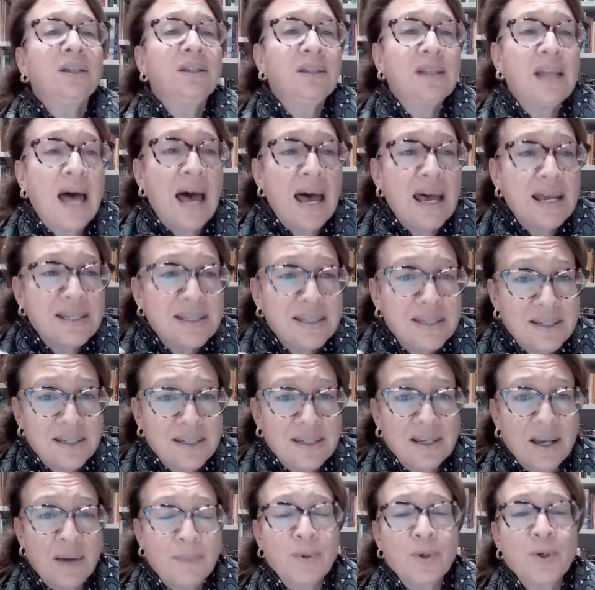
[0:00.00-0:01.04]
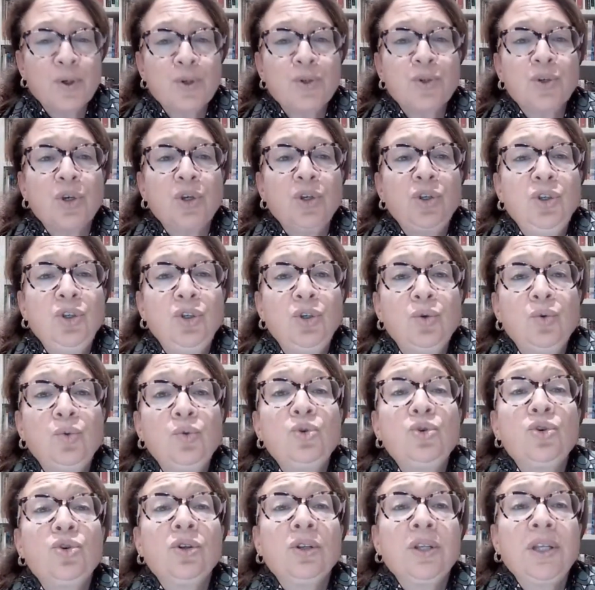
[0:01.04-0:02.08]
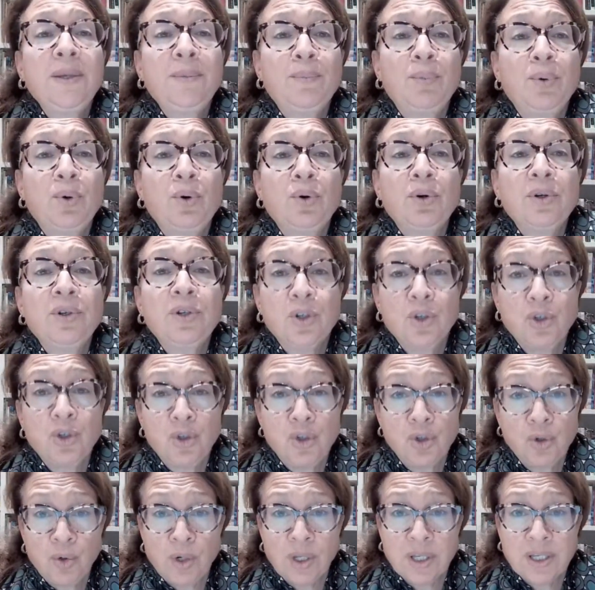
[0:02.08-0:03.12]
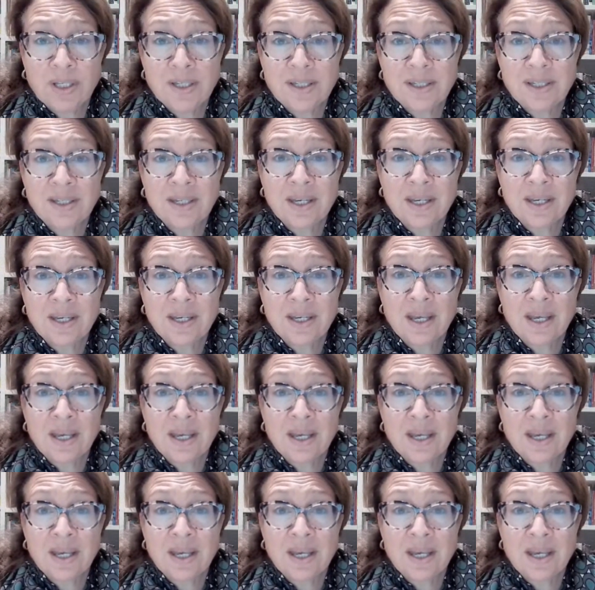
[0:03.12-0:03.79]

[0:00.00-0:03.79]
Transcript: Last Suppers usually put Judas